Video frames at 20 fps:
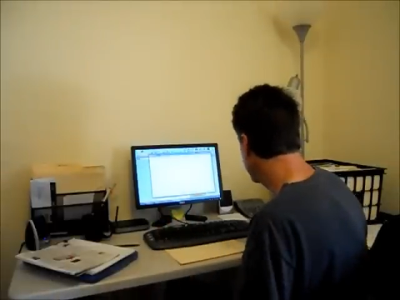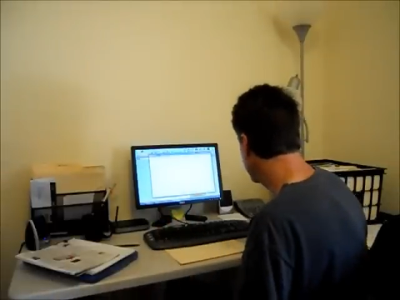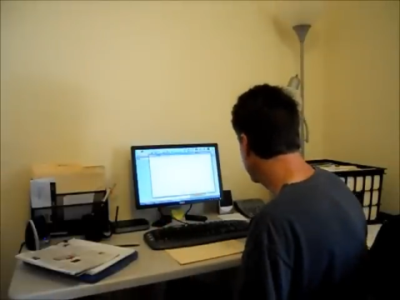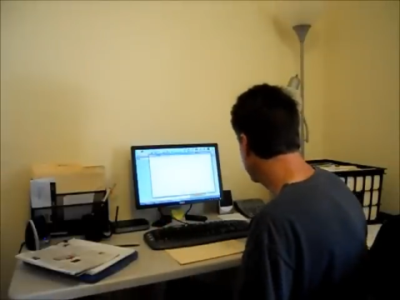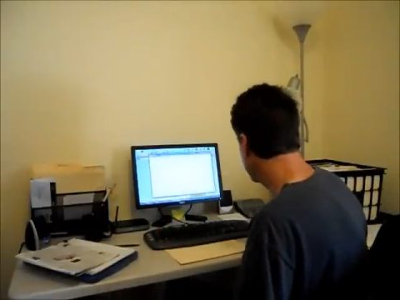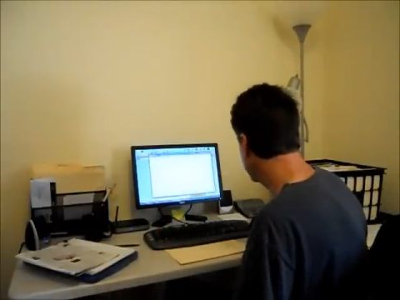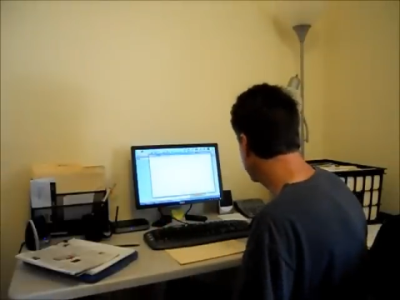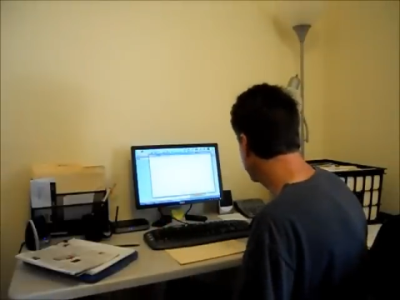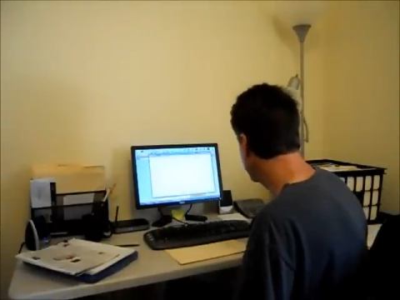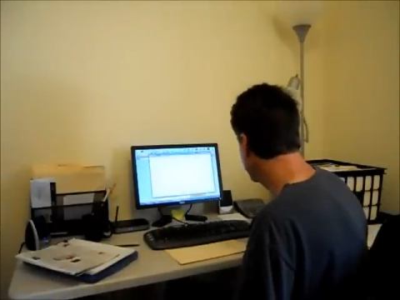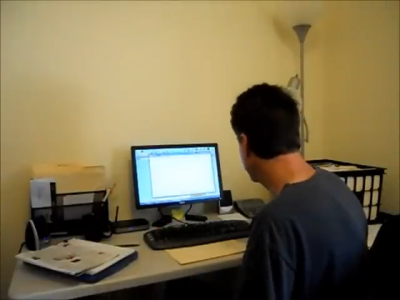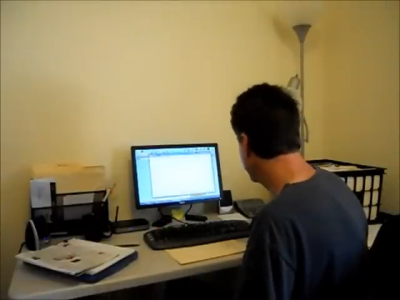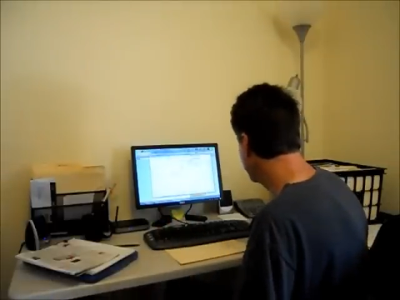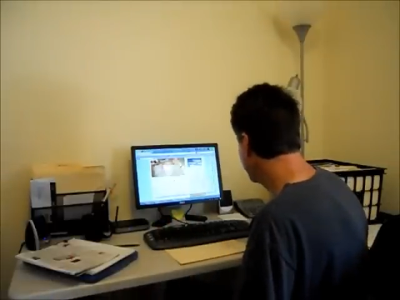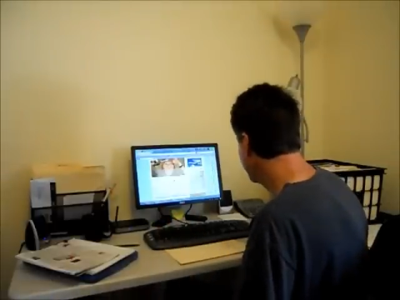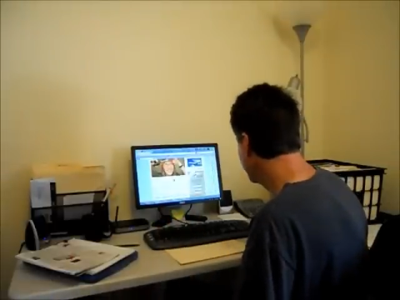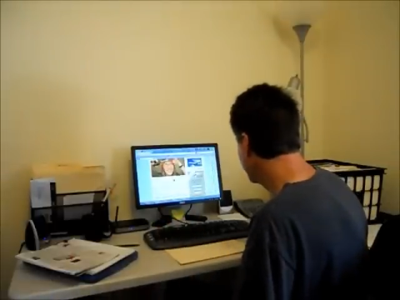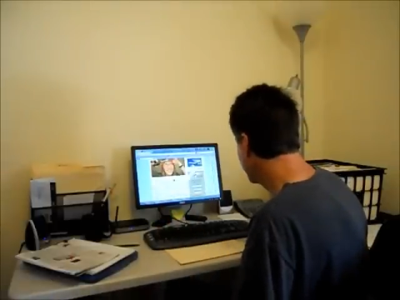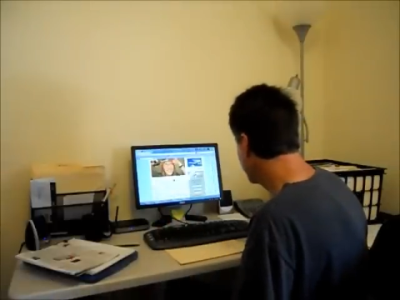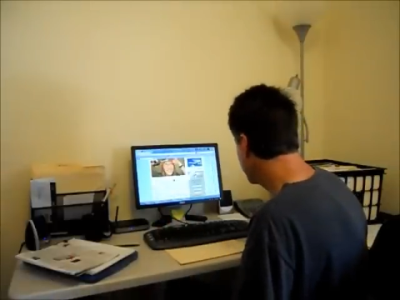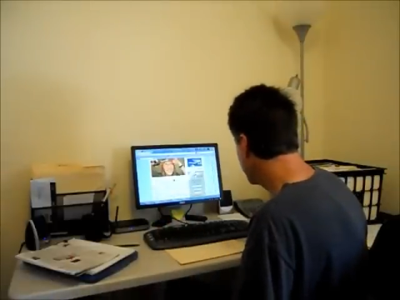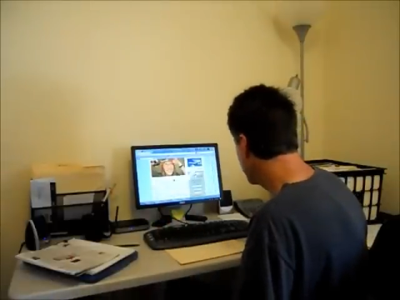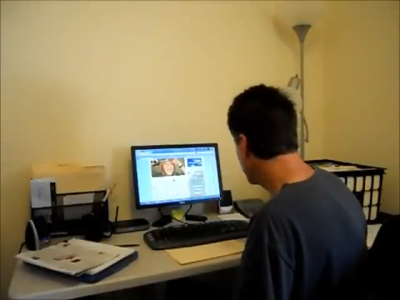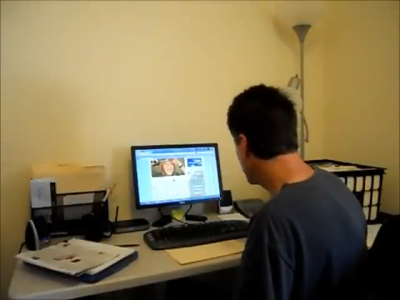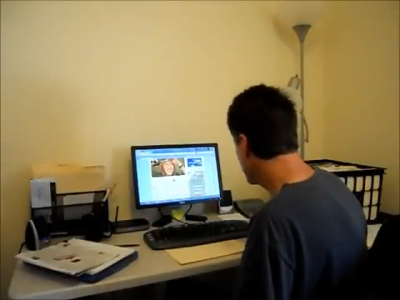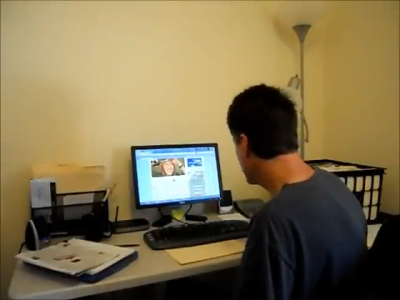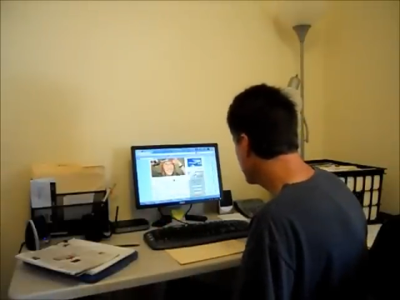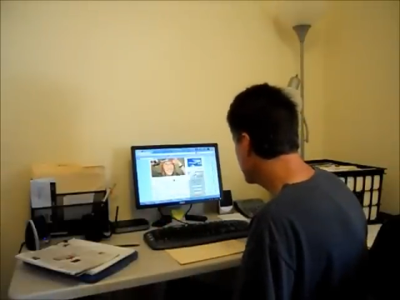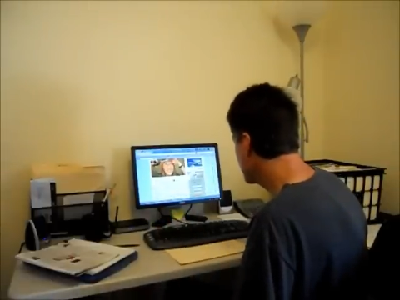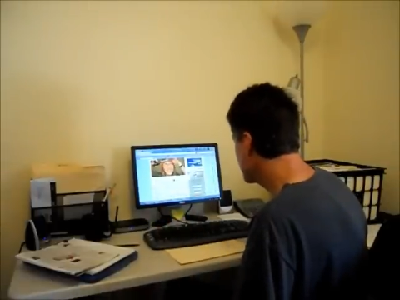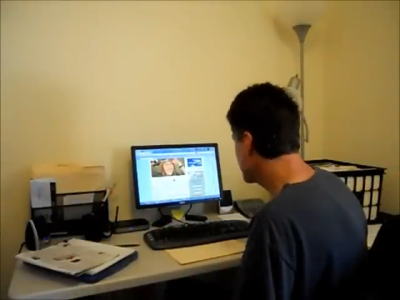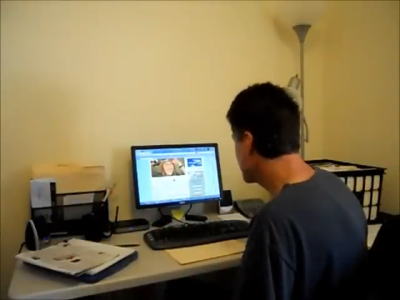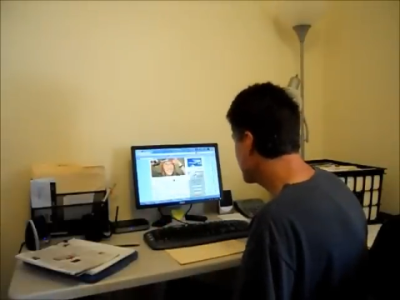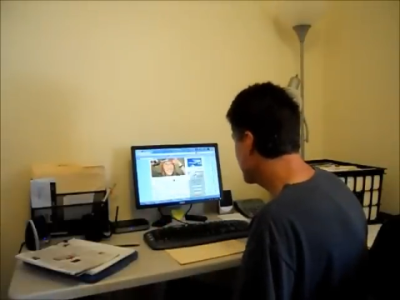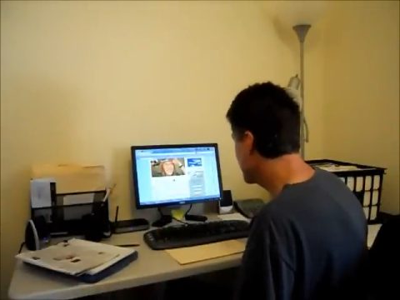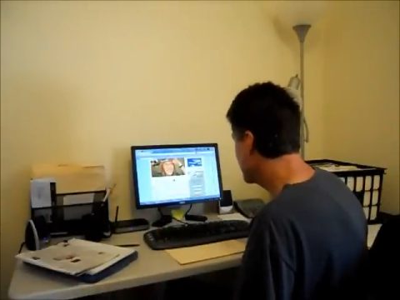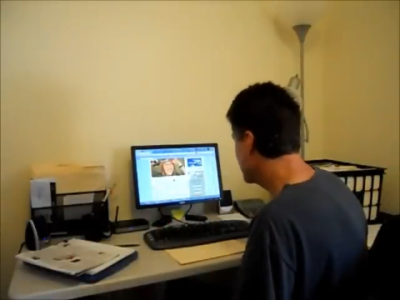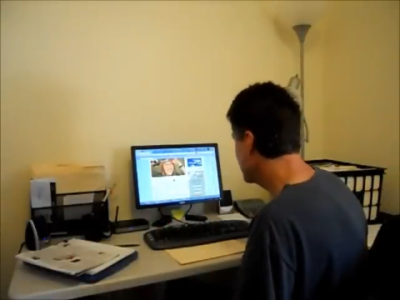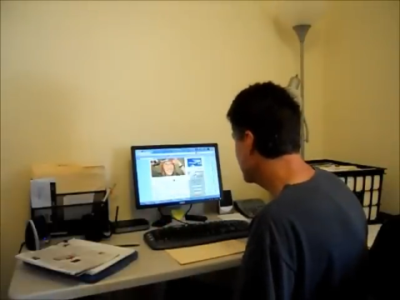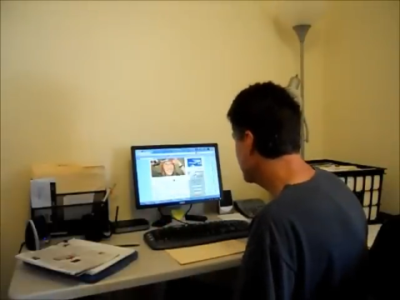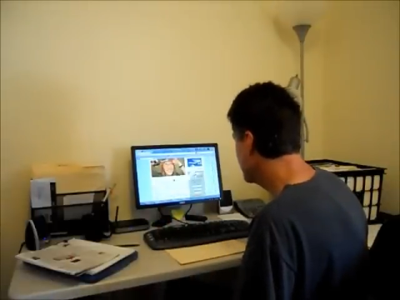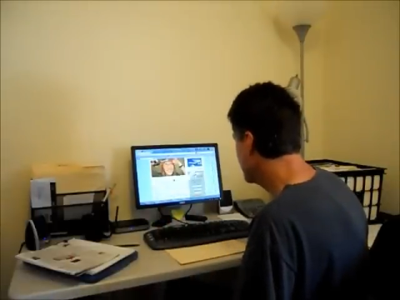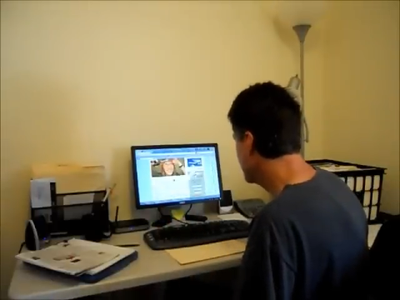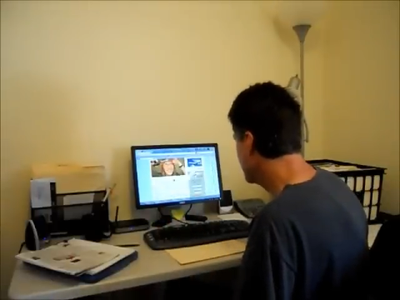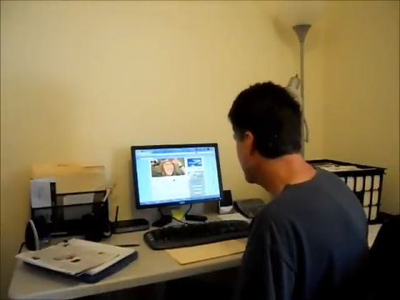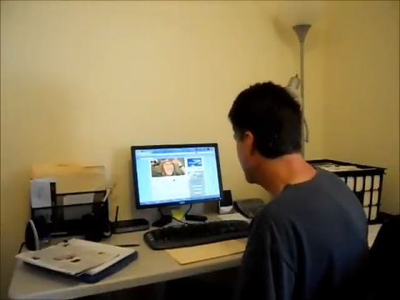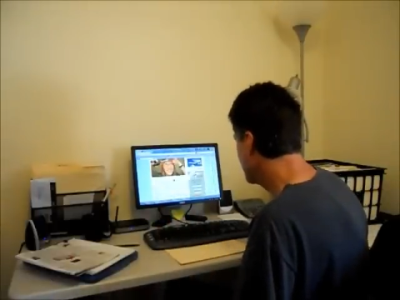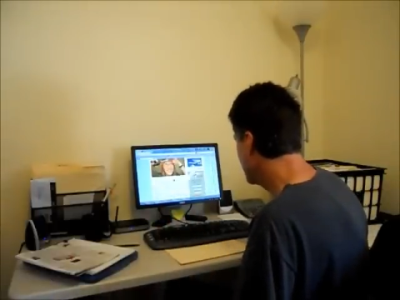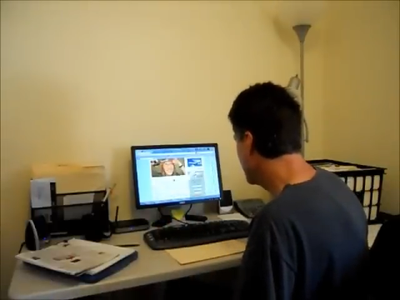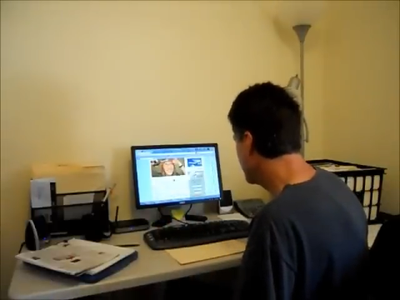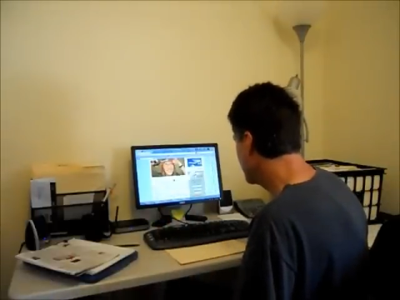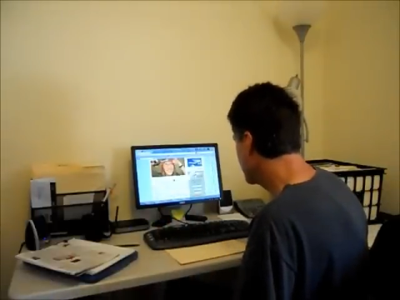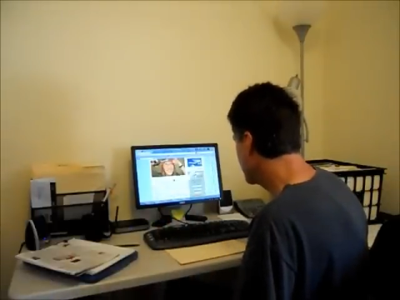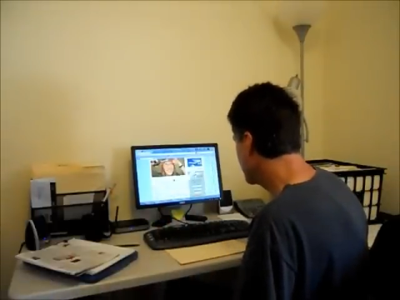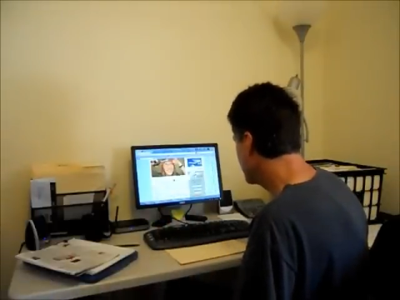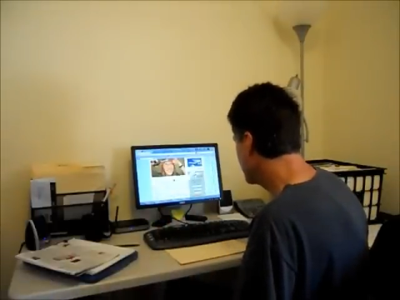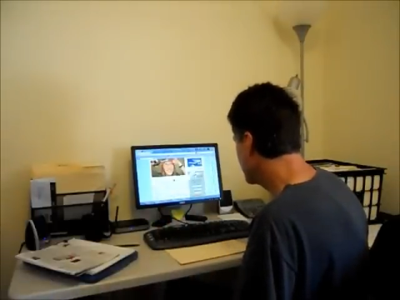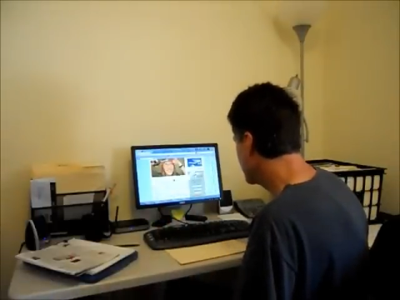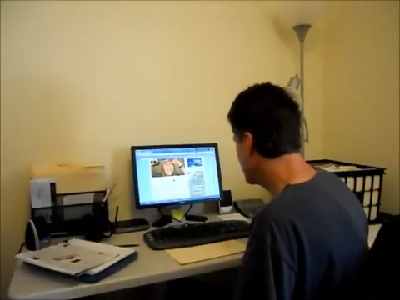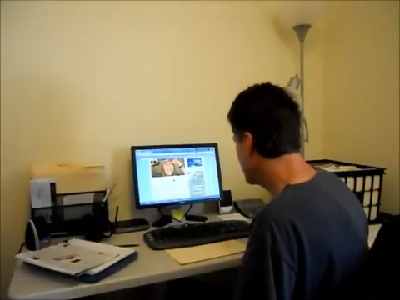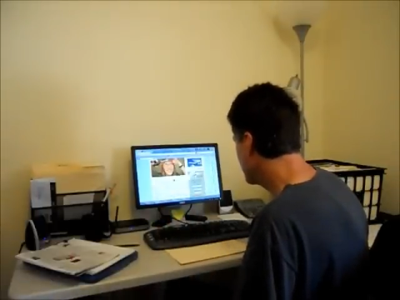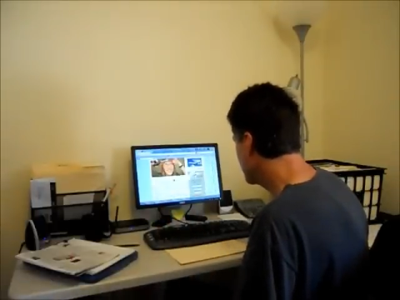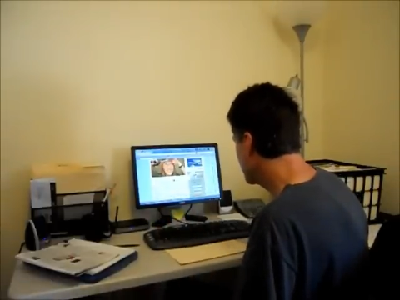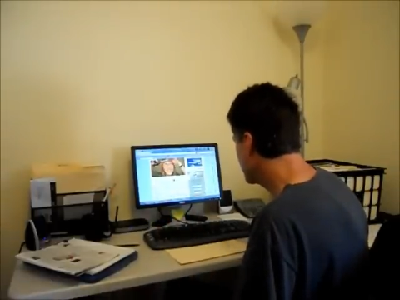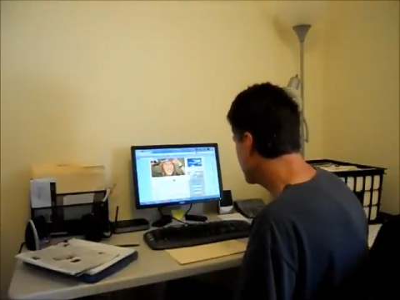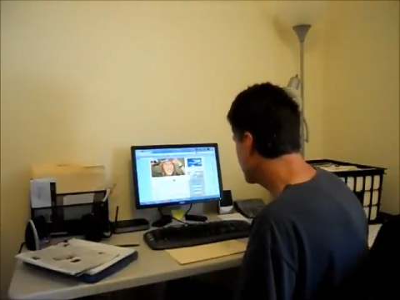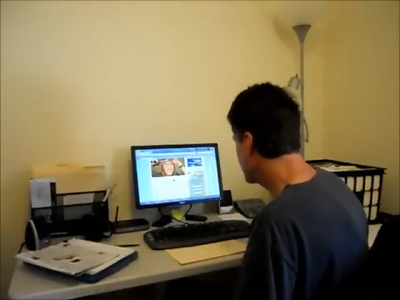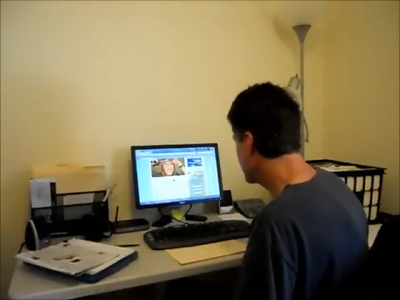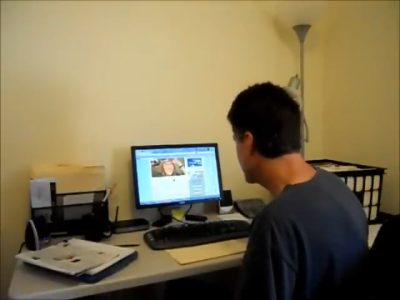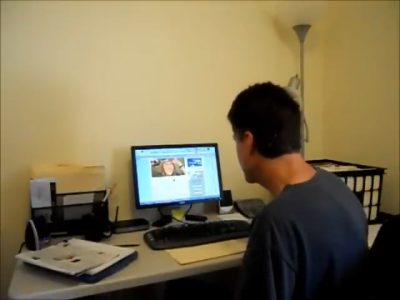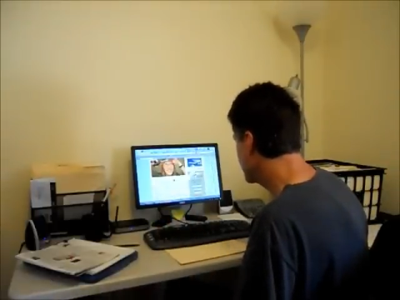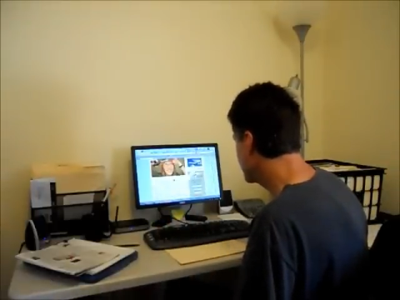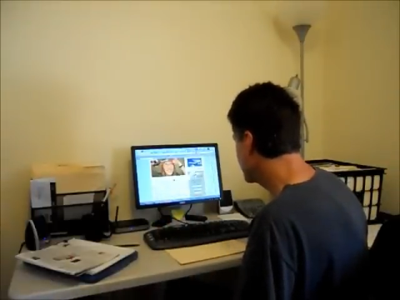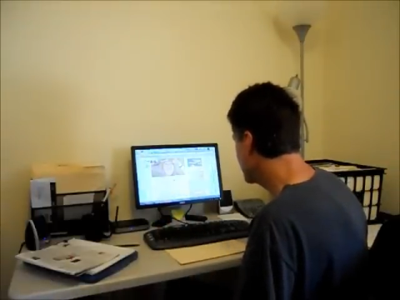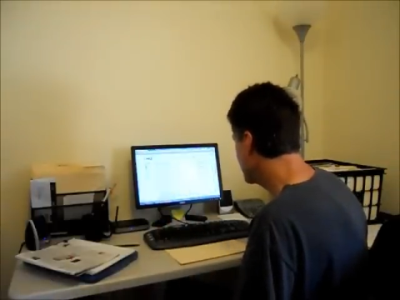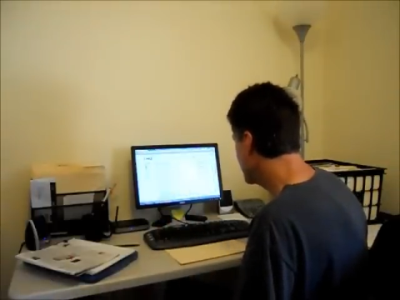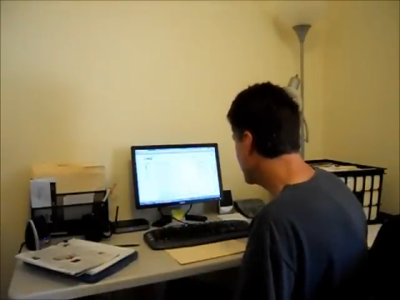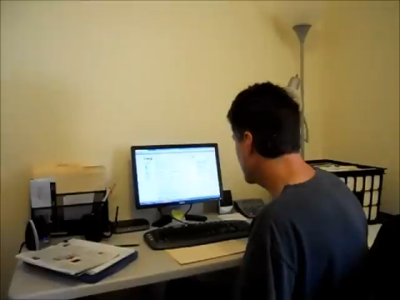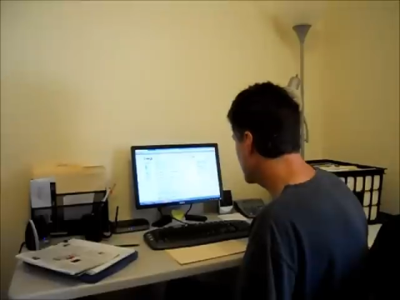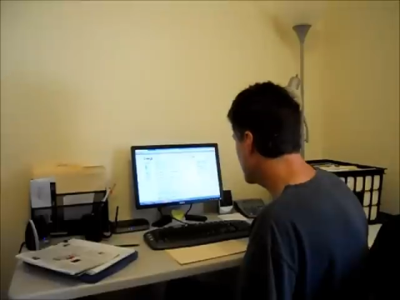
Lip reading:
No face is visible, so there are no lips to read.